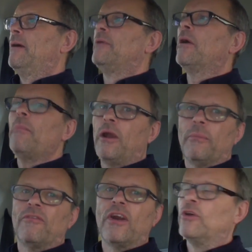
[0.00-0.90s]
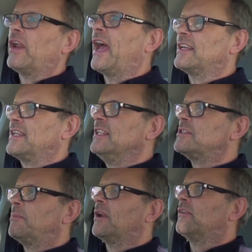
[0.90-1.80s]
I might not be very good at
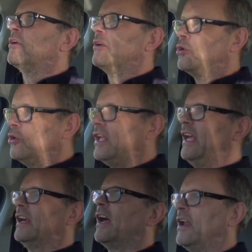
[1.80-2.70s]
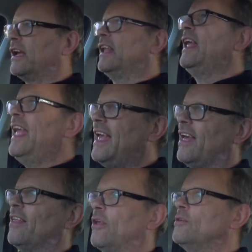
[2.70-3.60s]
accents, but I've got a good ear, and I can
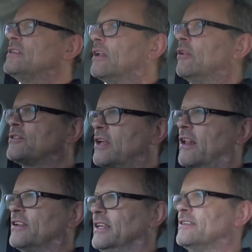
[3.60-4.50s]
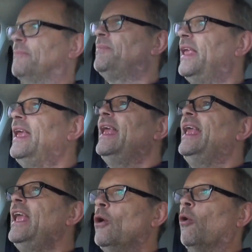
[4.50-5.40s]
hear those little subtleties.
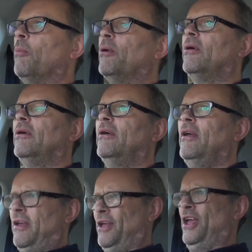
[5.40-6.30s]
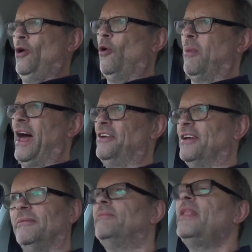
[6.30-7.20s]
E-up. E-up,
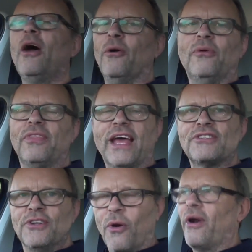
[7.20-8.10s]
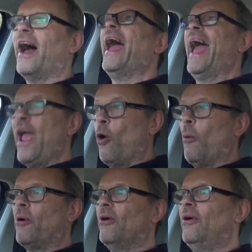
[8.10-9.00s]
lad. No, that's not right.
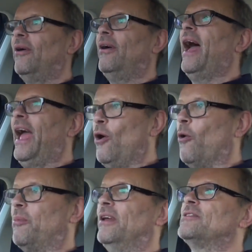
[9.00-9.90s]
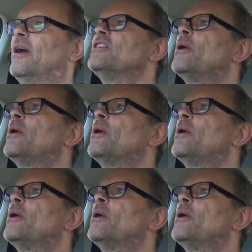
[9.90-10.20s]
A-up. A-up is right.